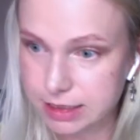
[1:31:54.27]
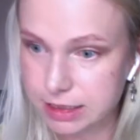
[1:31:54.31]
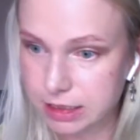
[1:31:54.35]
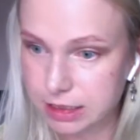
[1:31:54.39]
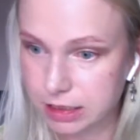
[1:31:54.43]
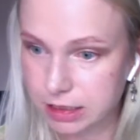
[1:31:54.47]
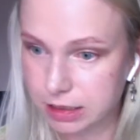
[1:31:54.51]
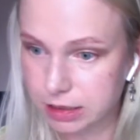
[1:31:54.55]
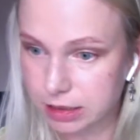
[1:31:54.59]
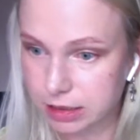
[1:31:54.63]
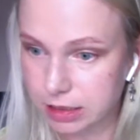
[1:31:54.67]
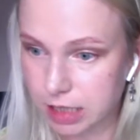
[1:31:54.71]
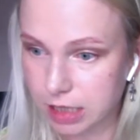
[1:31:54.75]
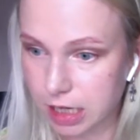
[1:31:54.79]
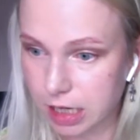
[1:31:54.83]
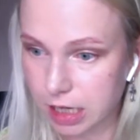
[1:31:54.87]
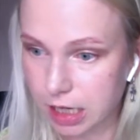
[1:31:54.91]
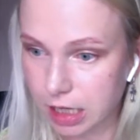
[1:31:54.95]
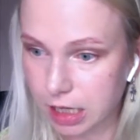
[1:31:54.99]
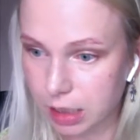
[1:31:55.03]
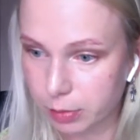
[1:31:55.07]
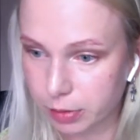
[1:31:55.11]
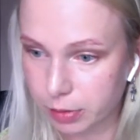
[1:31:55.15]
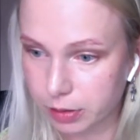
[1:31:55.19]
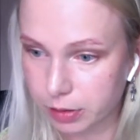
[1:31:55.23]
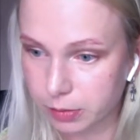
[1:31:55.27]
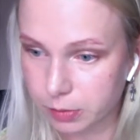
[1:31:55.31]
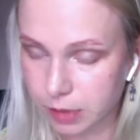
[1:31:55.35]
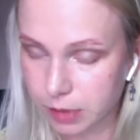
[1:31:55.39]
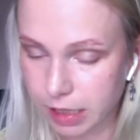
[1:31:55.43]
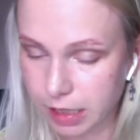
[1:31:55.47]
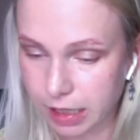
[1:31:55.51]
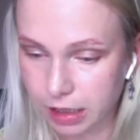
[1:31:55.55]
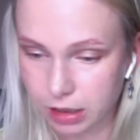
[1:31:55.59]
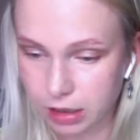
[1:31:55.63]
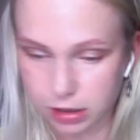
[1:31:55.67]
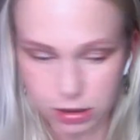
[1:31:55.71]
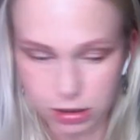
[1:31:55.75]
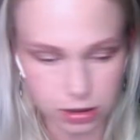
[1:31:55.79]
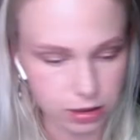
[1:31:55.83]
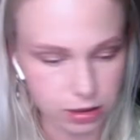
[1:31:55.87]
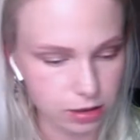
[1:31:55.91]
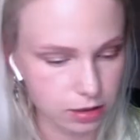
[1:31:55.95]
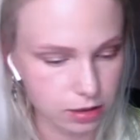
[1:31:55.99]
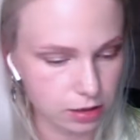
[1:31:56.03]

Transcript: the Sun album and